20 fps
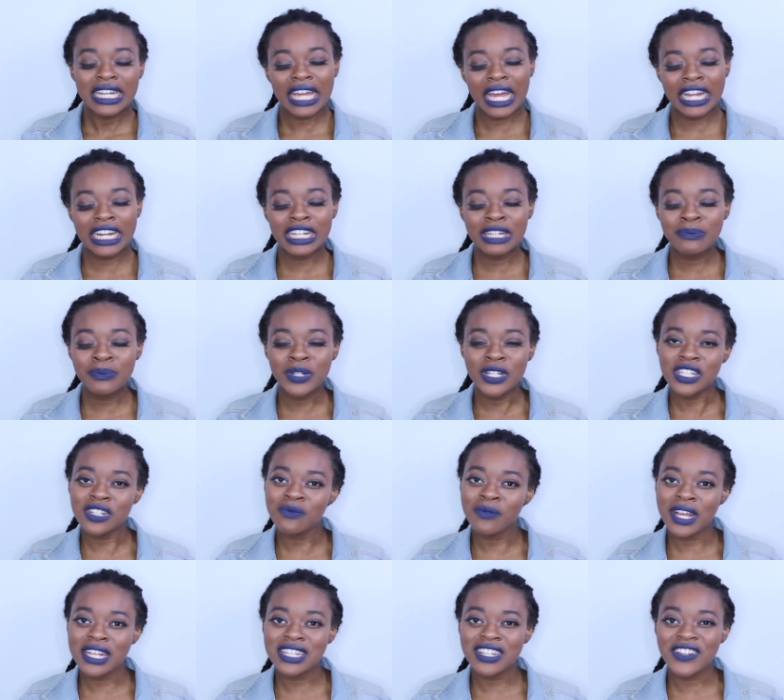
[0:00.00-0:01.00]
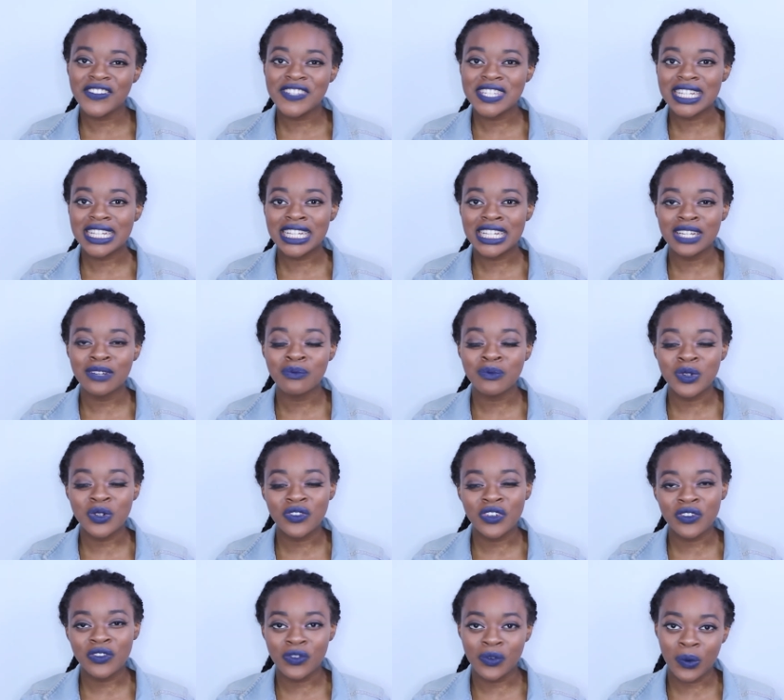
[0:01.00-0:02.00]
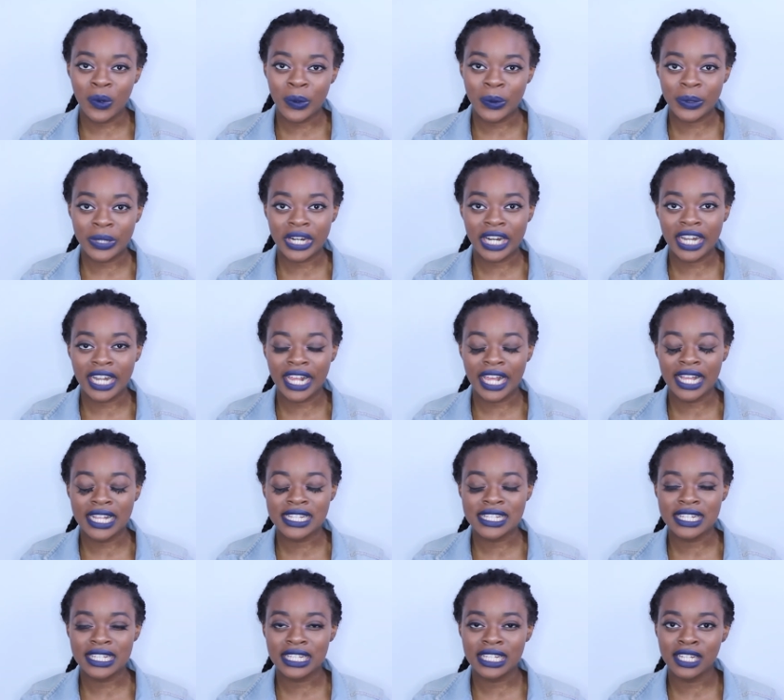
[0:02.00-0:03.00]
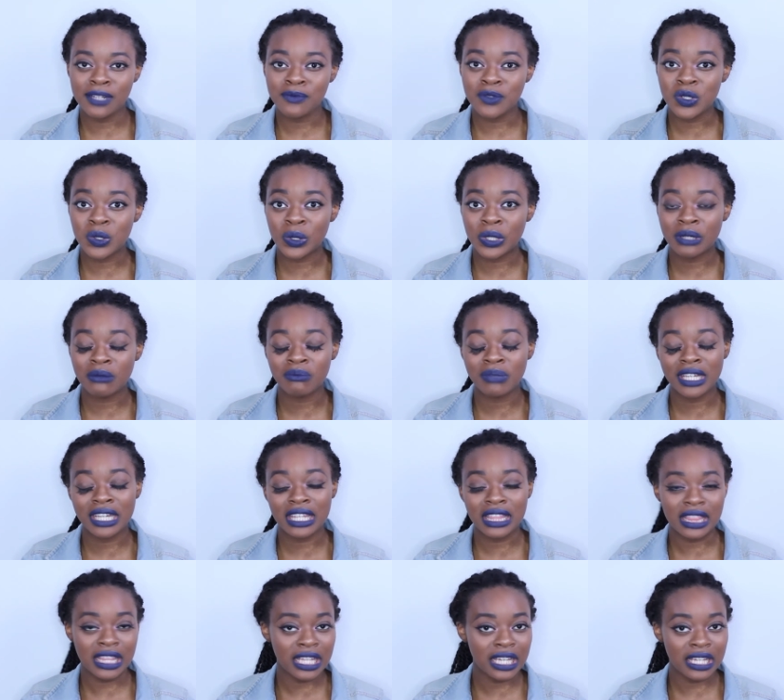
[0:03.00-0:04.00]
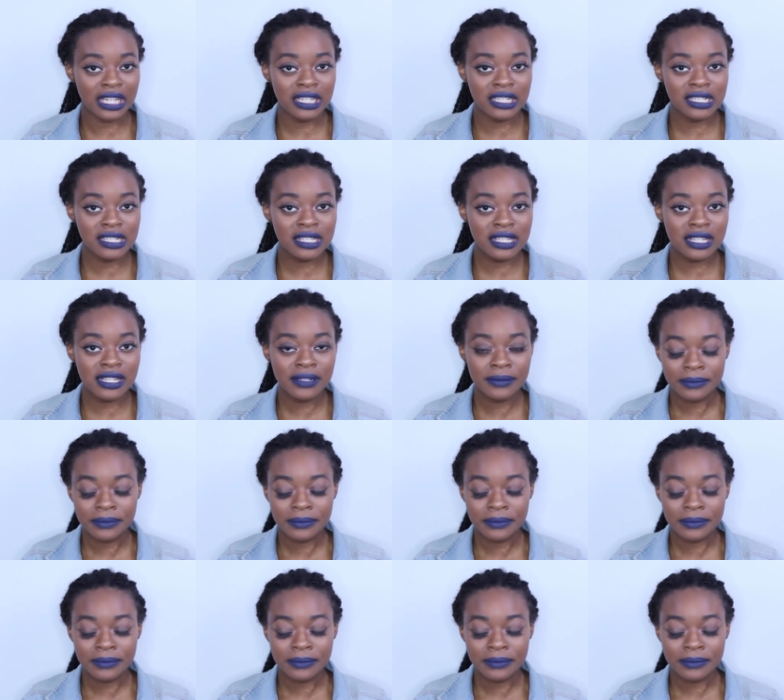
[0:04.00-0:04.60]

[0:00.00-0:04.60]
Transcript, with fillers: kind of pushing myself to keep moving forward and to keep doing big things.